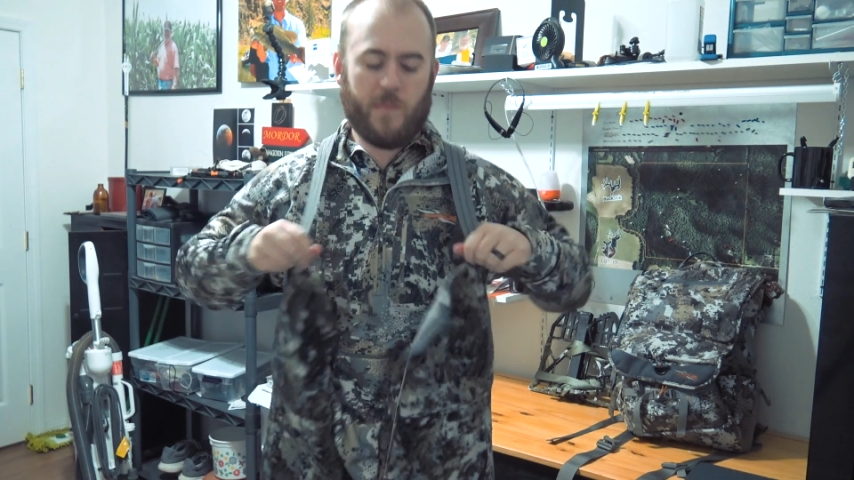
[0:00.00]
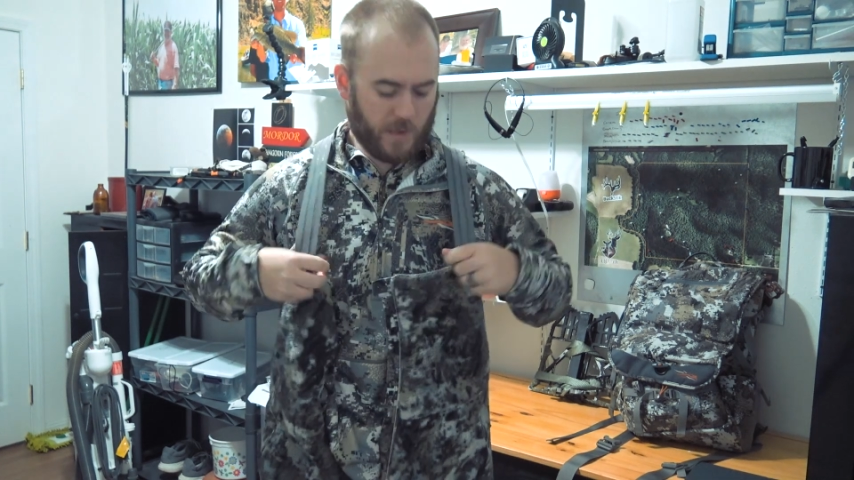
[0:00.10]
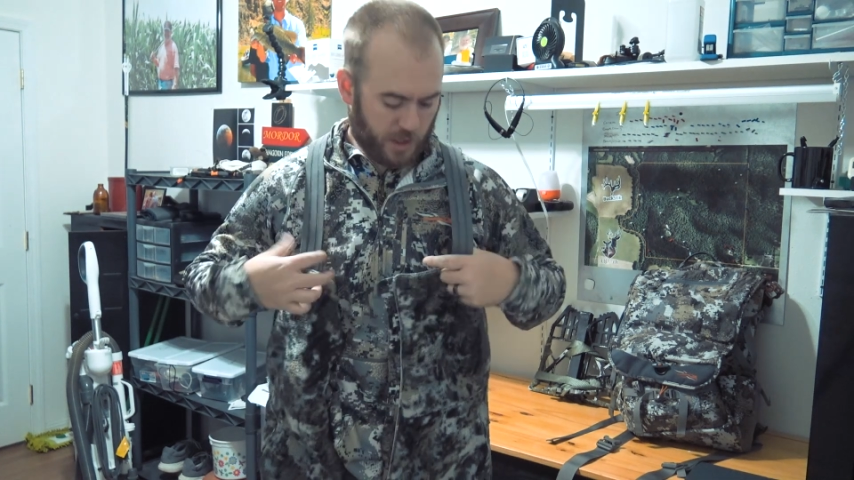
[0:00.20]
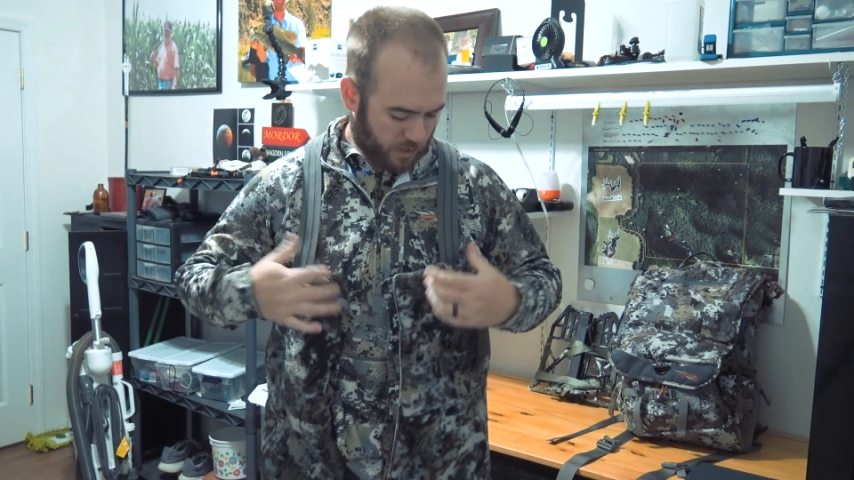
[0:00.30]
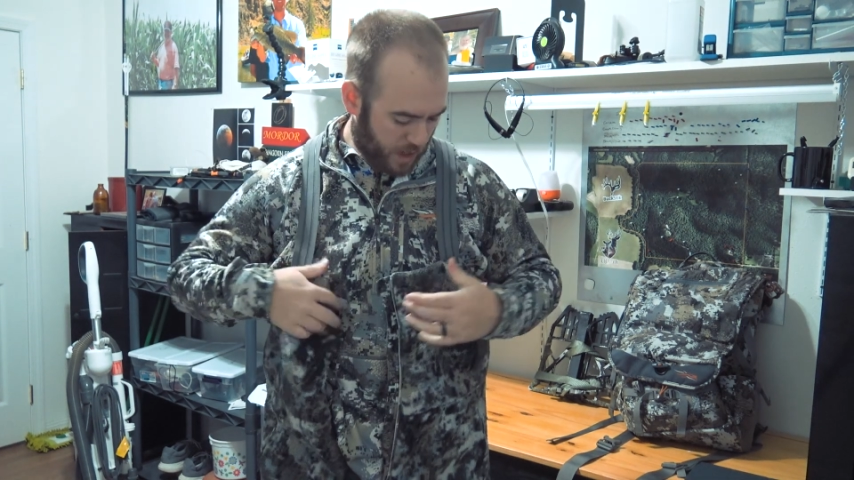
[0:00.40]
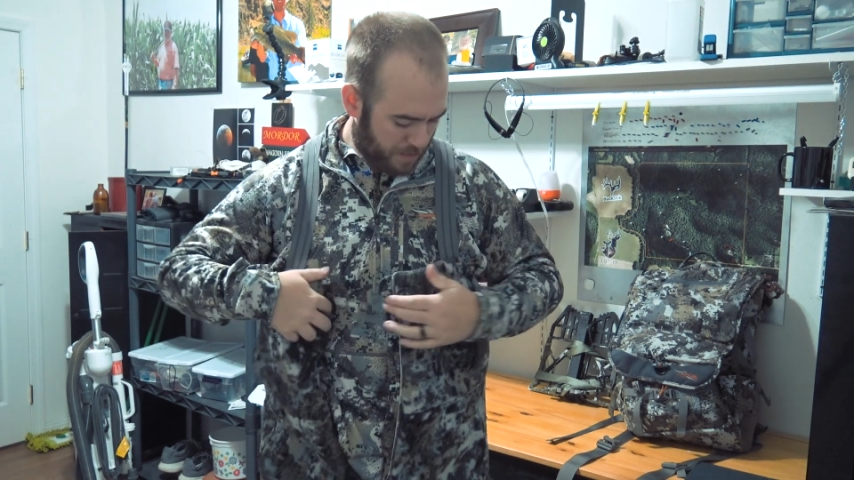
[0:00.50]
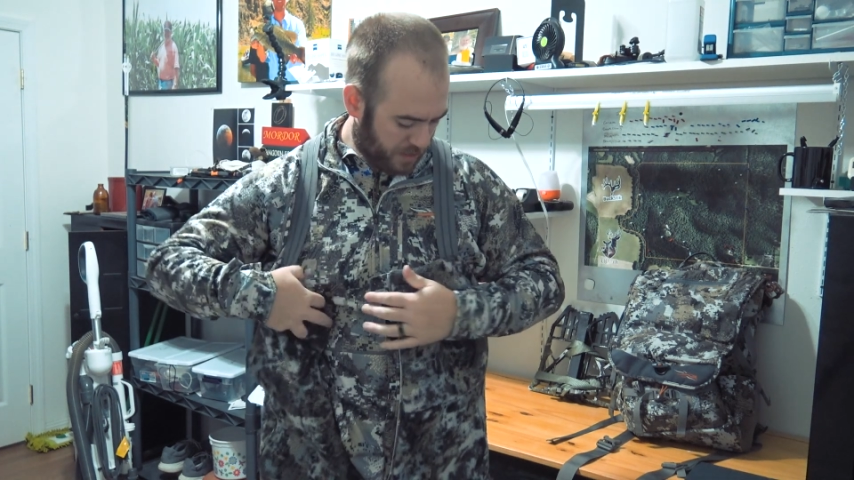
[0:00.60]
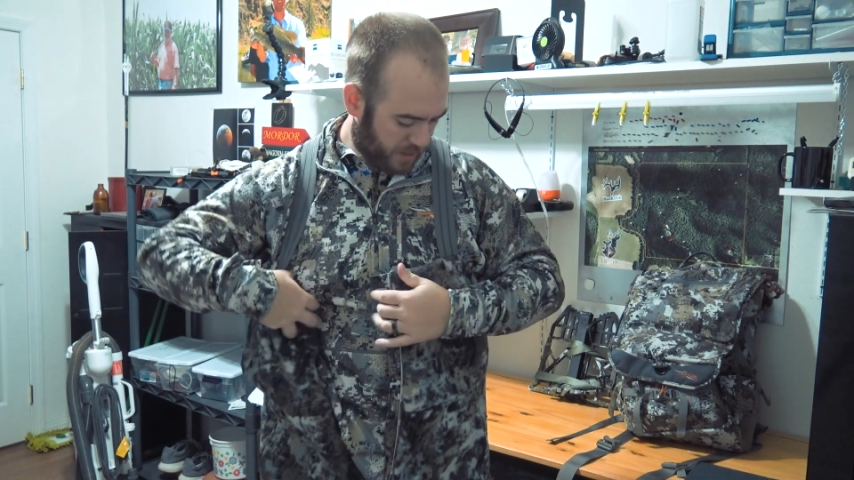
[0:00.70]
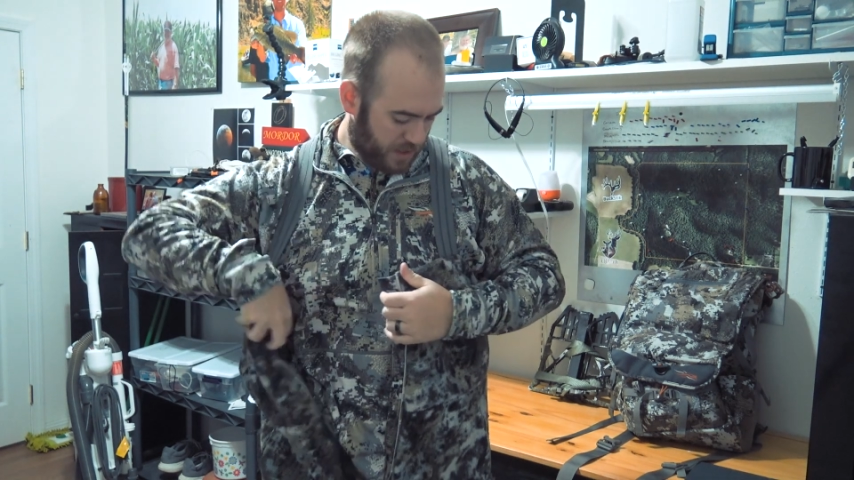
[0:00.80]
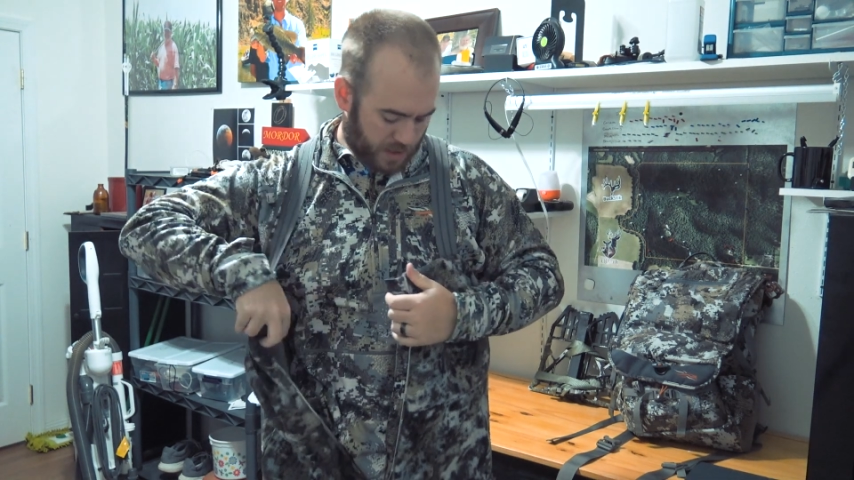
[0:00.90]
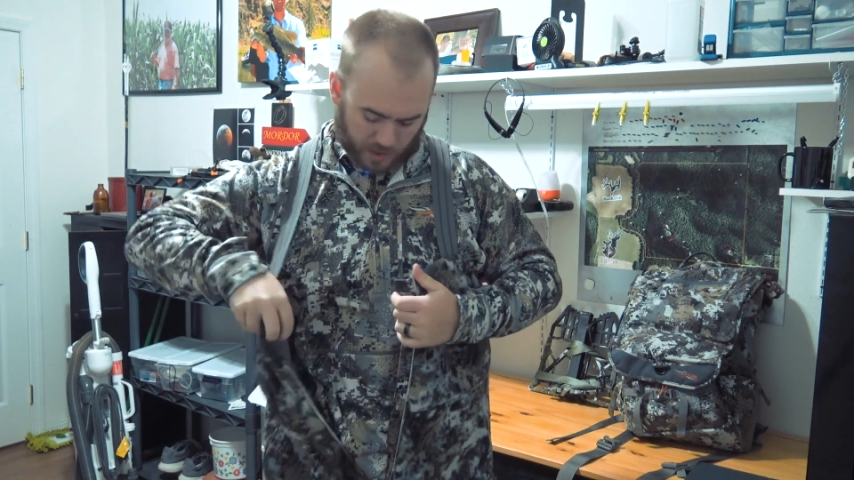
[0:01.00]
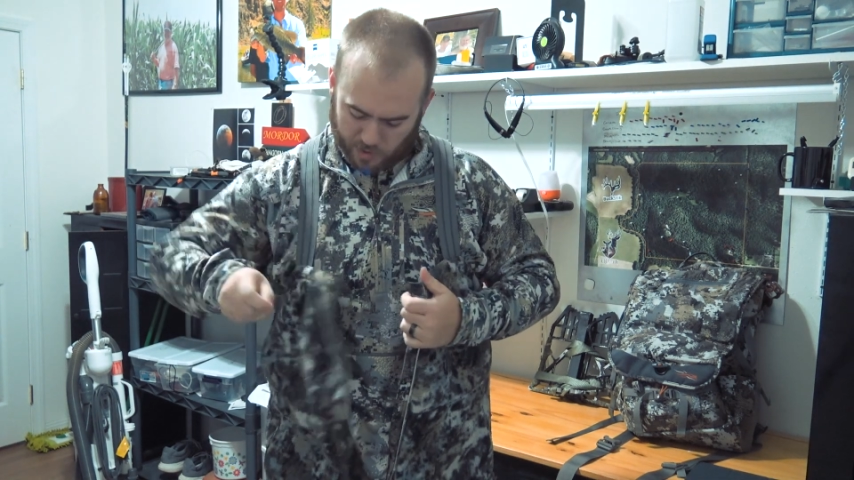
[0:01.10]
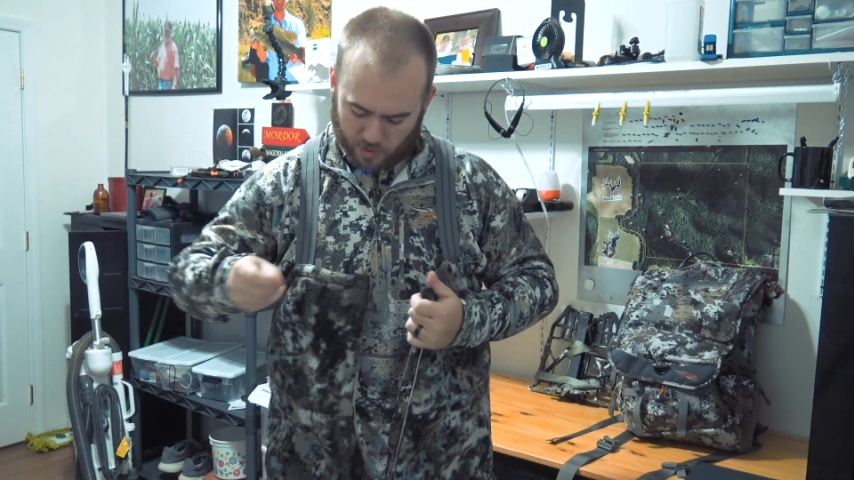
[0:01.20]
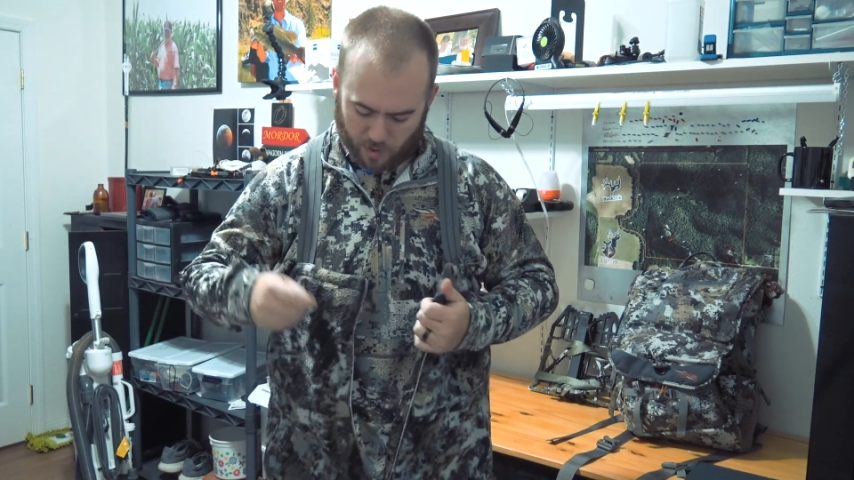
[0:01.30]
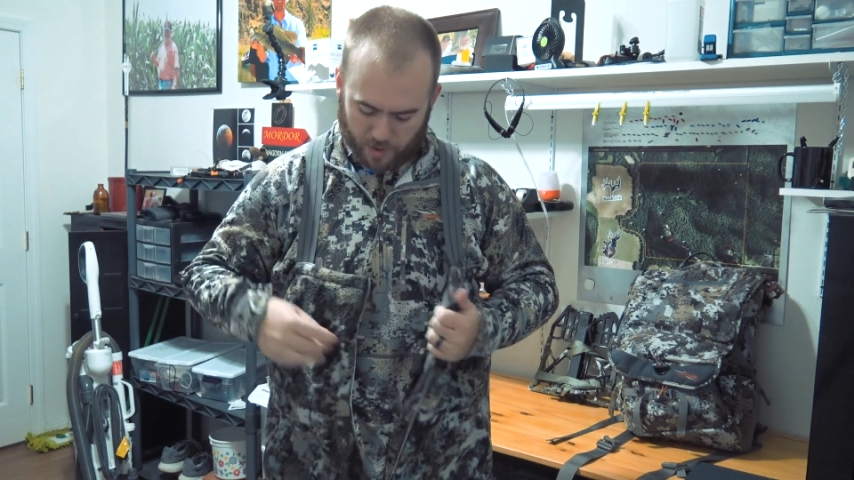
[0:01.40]
The straps on these things
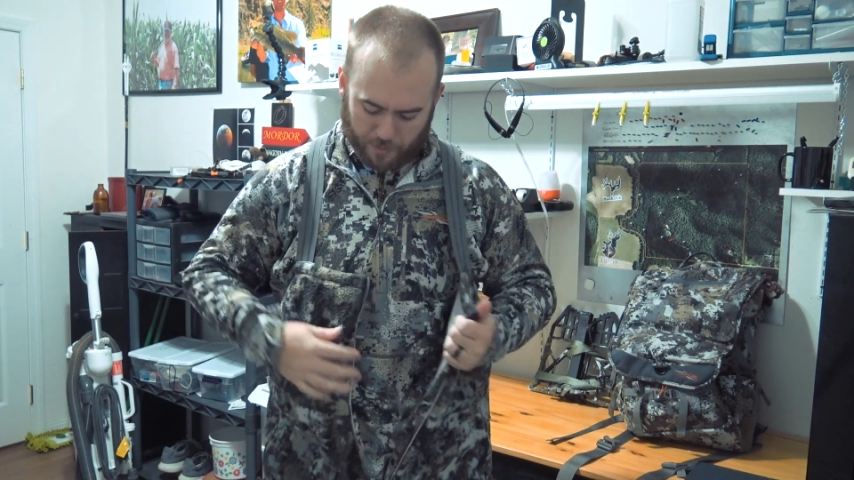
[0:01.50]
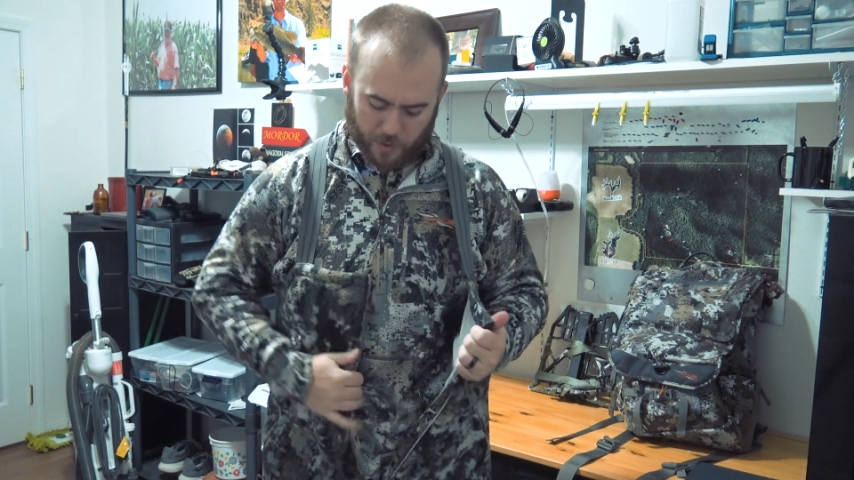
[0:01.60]
grip